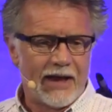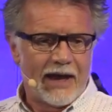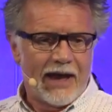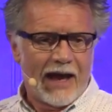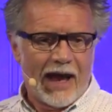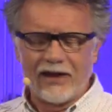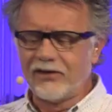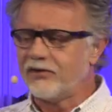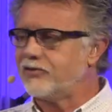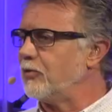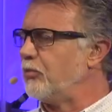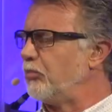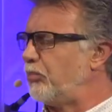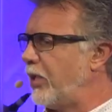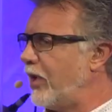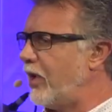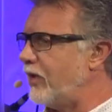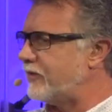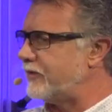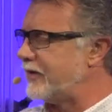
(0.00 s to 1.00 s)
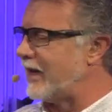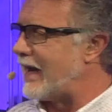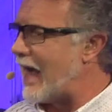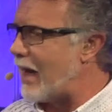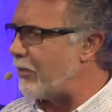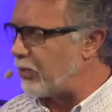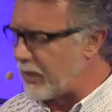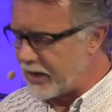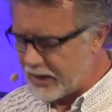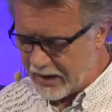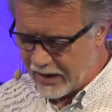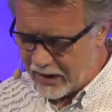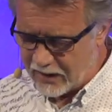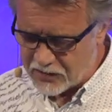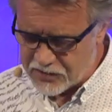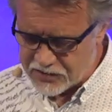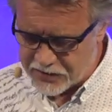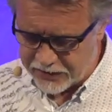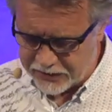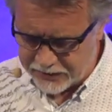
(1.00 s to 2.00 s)
and some personal
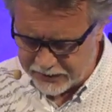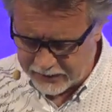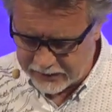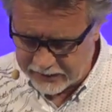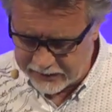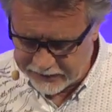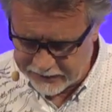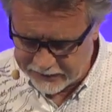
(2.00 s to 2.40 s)
application,